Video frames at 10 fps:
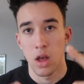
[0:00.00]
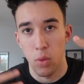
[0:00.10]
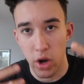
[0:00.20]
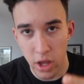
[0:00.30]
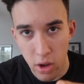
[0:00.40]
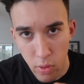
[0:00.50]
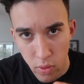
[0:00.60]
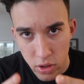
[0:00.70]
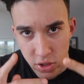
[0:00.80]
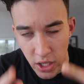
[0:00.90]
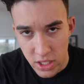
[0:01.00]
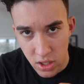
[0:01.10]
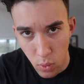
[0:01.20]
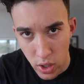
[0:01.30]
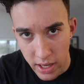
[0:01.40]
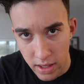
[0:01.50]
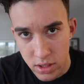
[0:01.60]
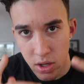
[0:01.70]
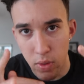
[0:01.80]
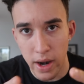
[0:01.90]
We're gonna go straight to the
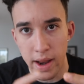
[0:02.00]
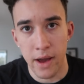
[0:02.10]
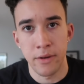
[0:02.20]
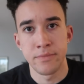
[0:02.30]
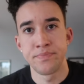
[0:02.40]
workouts right now.